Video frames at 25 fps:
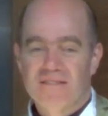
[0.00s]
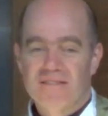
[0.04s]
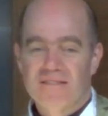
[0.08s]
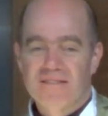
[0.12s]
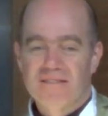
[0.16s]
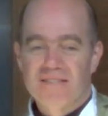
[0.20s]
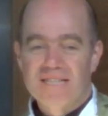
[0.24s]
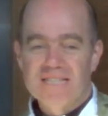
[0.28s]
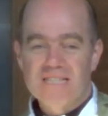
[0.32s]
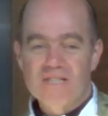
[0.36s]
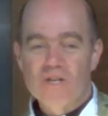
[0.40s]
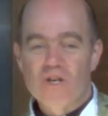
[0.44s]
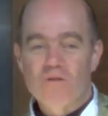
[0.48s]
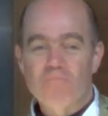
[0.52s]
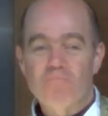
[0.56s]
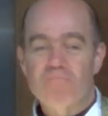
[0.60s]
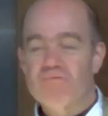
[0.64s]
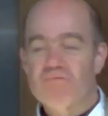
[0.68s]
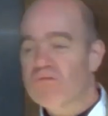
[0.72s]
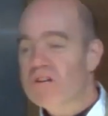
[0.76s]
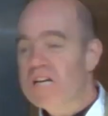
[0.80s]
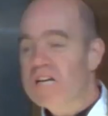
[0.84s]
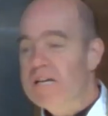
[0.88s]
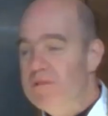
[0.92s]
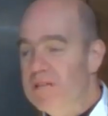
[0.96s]
There's not
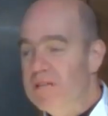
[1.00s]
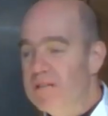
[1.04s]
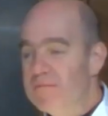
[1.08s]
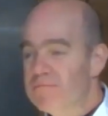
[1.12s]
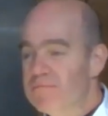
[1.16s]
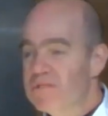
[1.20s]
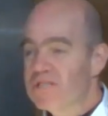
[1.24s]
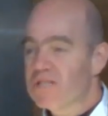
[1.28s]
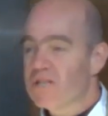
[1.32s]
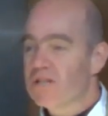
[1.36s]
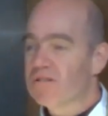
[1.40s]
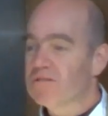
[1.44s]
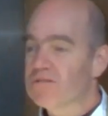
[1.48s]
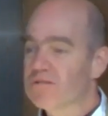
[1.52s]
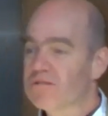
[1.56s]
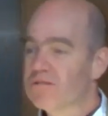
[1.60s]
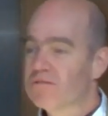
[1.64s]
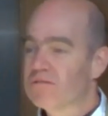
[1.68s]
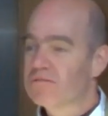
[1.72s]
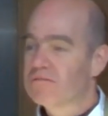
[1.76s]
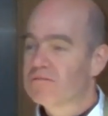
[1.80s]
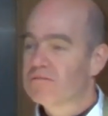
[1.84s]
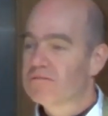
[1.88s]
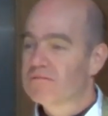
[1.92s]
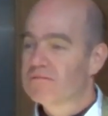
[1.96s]
premium salt
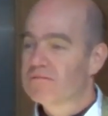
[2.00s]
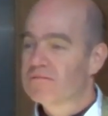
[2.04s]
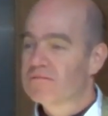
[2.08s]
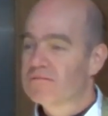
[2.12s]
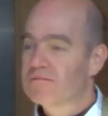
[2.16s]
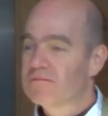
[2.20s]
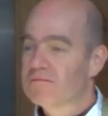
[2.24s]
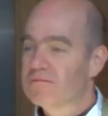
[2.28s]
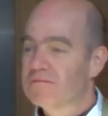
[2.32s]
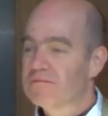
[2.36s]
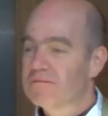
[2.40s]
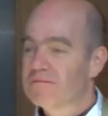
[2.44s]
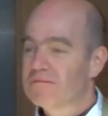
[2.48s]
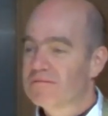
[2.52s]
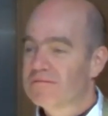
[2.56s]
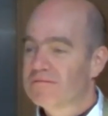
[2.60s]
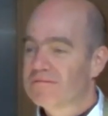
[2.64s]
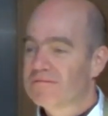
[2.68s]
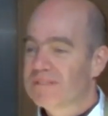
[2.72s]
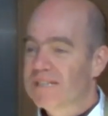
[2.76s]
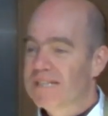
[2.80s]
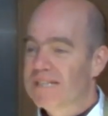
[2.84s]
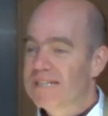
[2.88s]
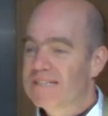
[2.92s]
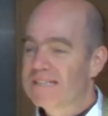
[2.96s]

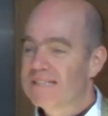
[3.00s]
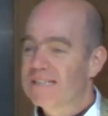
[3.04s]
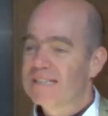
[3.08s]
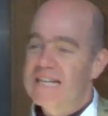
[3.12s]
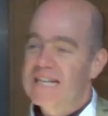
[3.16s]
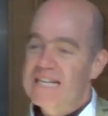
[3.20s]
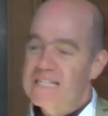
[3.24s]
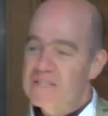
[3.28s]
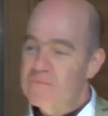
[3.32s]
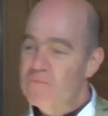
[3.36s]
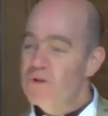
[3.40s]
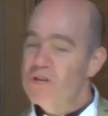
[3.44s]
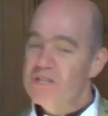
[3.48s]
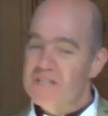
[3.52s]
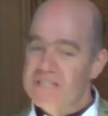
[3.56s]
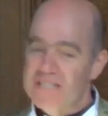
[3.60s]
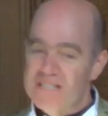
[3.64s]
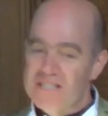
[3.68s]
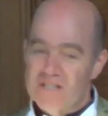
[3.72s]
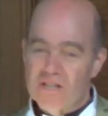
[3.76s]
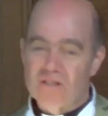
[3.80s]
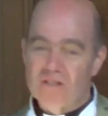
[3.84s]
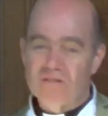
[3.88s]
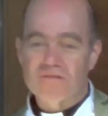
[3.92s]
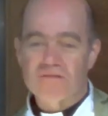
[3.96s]
and the less worthy
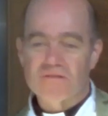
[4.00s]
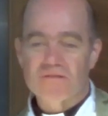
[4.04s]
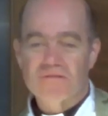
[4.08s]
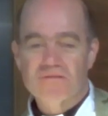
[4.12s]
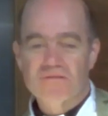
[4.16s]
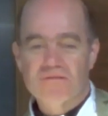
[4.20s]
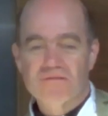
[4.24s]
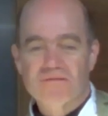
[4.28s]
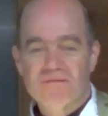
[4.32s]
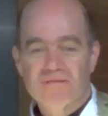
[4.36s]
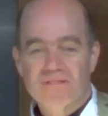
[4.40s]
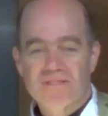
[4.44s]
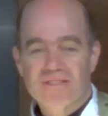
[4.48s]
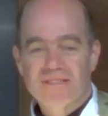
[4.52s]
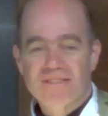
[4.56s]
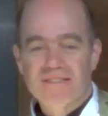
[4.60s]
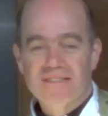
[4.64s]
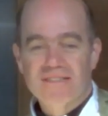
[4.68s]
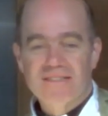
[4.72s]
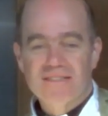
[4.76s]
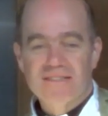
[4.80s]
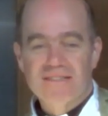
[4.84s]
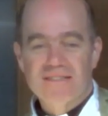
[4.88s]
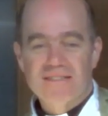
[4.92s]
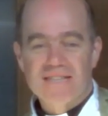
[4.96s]
salt.
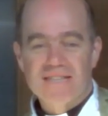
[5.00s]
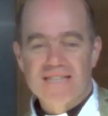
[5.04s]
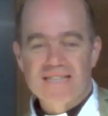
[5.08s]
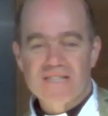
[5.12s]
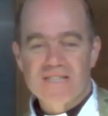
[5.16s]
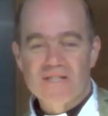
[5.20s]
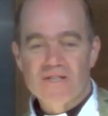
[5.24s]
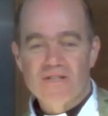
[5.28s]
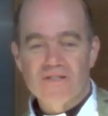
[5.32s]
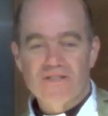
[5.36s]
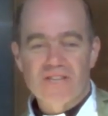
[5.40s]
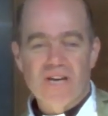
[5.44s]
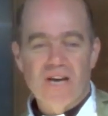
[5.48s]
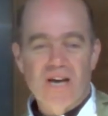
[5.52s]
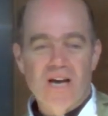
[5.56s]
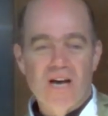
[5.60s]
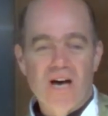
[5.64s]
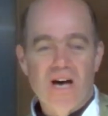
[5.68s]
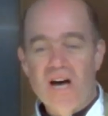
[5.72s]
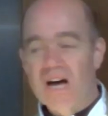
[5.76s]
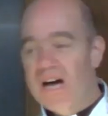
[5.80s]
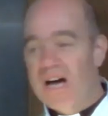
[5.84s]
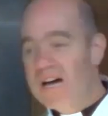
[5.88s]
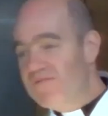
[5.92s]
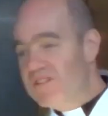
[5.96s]
There's not the
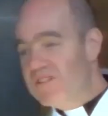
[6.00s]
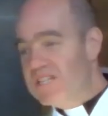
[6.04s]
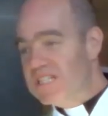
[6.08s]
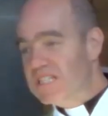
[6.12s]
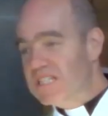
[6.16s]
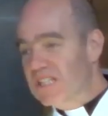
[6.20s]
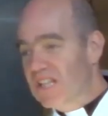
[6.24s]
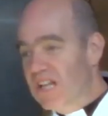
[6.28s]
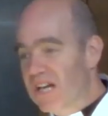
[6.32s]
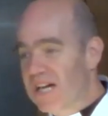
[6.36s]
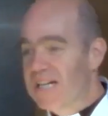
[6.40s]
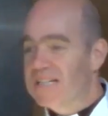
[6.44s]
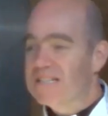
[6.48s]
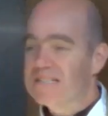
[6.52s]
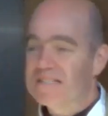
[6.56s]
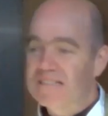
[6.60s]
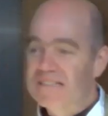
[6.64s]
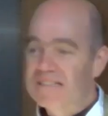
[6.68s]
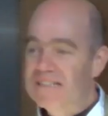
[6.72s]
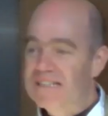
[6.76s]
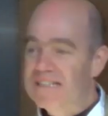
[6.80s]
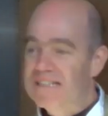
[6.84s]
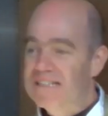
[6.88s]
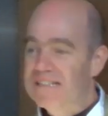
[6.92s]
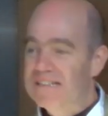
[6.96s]
high-vis light
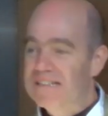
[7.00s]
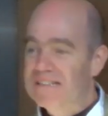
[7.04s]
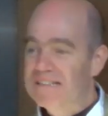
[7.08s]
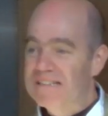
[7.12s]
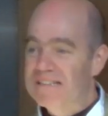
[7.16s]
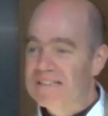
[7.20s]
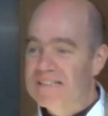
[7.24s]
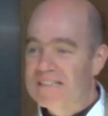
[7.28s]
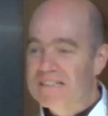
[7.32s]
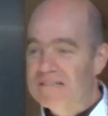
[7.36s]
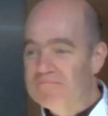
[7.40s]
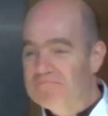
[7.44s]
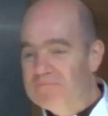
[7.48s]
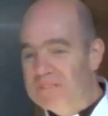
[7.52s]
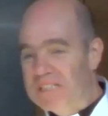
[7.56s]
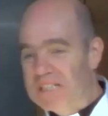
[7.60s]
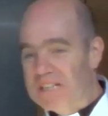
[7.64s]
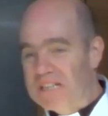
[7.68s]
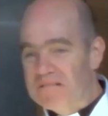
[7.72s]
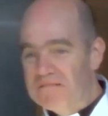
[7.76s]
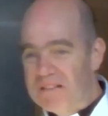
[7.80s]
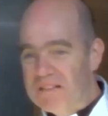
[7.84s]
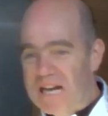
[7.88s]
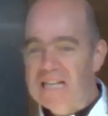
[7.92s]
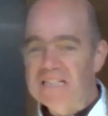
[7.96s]
and the,
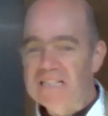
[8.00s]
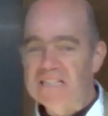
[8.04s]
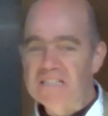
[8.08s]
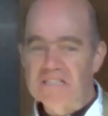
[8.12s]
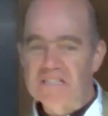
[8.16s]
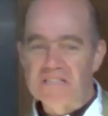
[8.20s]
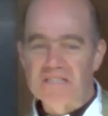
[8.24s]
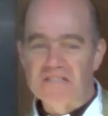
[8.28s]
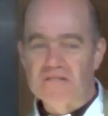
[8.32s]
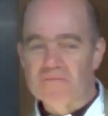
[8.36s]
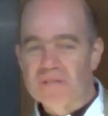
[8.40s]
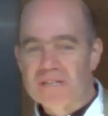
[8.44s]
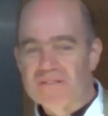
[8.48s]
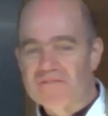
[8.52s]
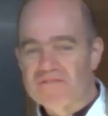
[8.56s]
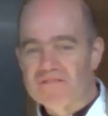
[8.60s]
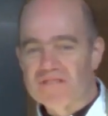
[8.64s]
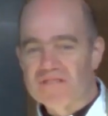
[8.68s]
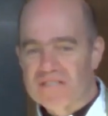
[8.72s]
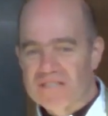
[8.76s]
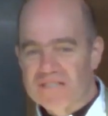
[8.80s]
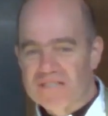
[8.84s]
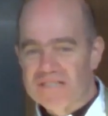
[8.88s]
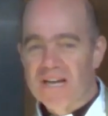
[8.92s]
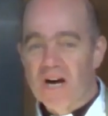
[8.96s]
halogen or whatever
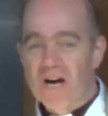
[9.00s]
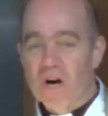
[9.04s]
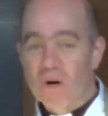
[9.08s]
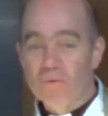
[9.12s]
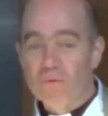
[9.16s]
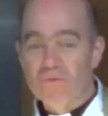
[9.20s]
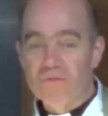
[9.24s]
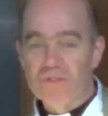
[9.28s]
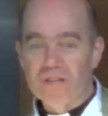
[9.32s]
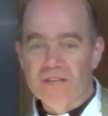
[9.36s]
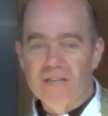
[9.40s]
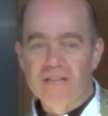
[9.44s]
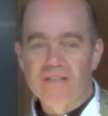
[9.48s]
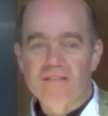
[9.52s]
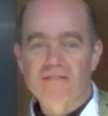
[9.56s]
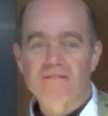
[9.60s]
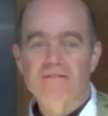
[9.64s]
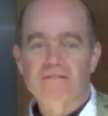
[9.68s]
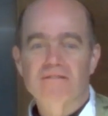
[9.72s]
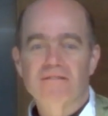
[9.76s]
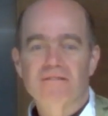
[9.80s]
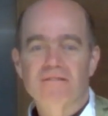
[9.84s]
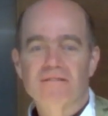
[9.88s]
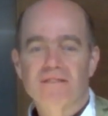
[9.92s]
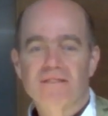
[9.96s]
is the old thing.
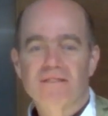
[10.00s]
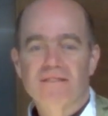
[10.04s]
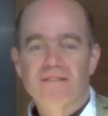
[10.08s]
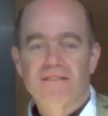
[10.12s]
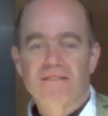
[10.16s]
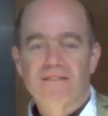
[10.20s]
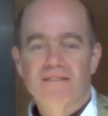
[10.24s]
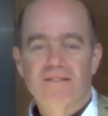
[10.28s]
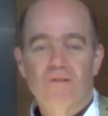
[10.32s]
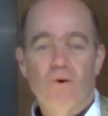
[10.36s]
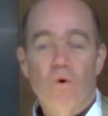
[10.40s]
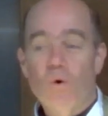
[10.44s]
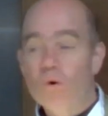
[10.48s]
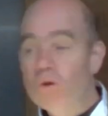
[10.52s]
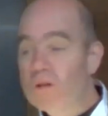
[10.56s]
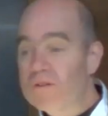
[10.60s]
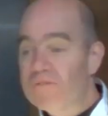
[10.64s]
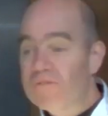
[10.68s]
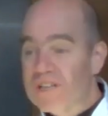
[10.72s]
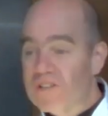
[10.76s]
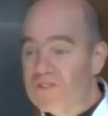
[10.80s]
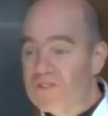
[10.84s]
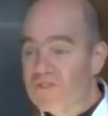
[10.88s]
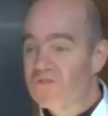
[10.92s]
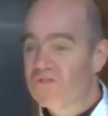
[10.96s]
All of
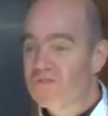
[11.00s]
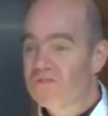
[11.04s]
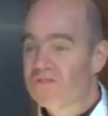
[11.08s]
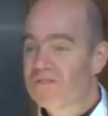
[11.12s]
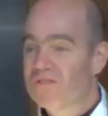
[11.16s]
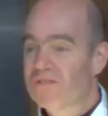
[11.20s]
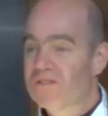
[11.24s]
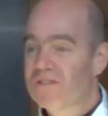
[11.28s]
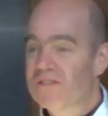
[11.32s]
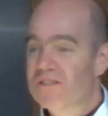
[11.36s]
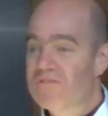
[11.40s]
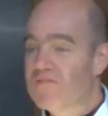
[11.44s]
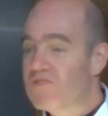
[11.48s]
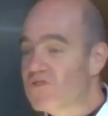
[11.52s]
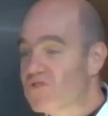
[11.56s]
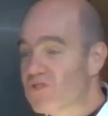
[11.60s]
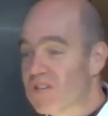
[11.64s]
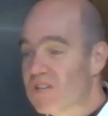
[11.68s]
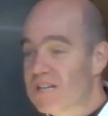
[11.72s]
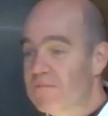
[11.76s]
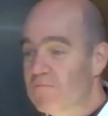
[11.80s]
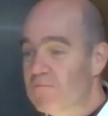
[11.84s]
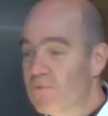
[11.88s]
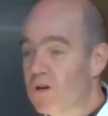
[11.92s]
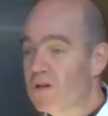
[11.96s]
us, the
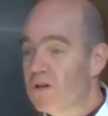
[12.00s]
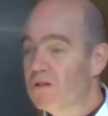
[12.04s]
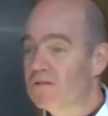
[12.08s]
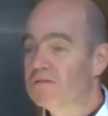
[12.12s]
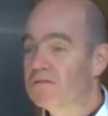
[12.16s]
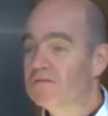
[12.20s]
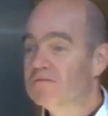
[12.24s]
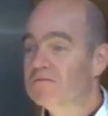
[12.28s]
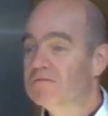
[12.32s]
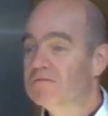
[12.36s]
same role.